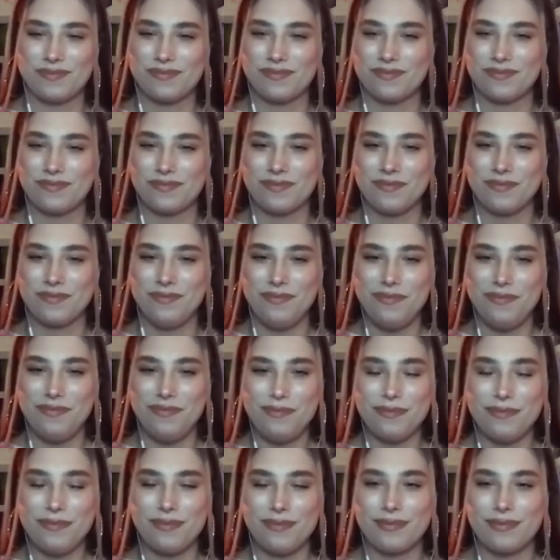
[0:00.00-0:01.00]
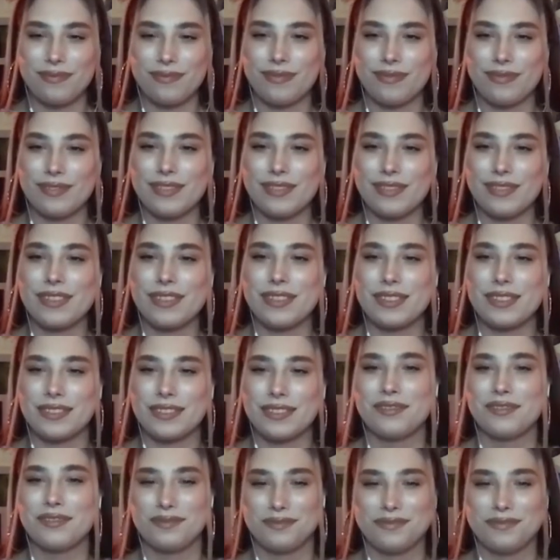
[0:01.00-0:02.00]

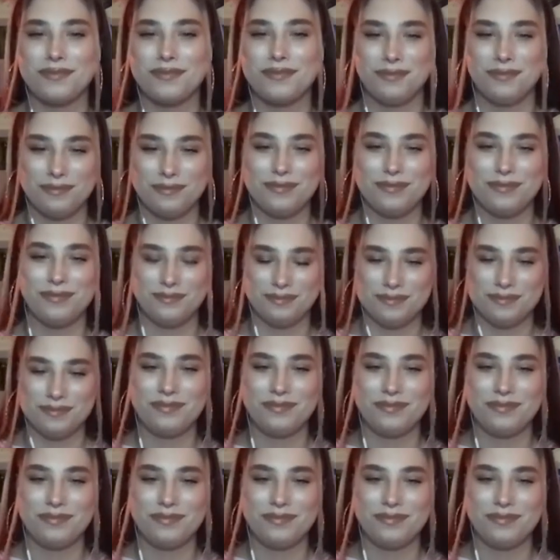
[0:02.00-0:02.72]
[no speech]